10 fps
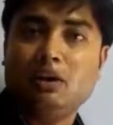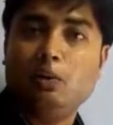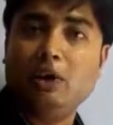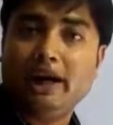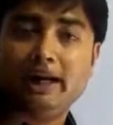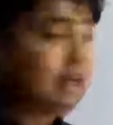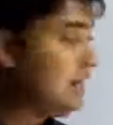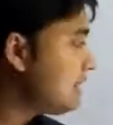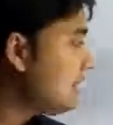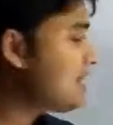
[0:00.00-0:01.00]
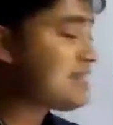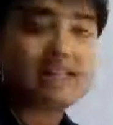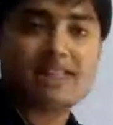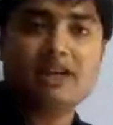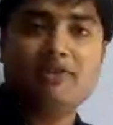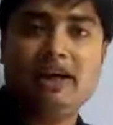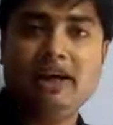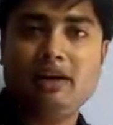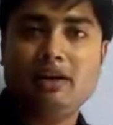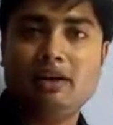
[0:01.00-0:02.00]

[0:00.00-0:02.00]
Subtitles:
We are decreasing its sensitivity.